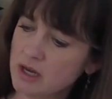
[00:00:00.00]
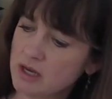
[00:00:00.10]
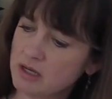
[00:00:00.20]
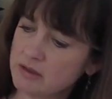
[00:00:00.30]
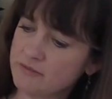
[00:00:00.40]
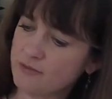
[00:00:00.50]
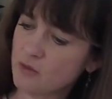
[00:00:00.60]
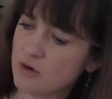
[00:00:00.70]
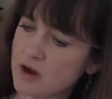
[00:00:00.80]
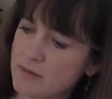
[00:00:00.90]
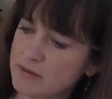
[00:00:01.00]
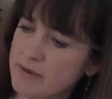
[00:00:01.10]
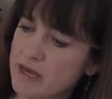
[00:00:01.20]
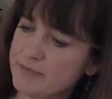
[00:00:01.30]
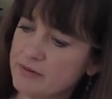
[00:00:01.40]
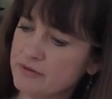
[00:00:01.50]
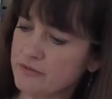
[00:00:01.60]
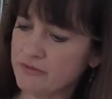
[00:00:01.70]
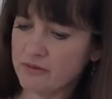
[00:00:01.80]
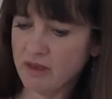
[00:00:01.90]
of origami
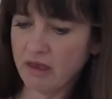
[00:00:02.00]
papers,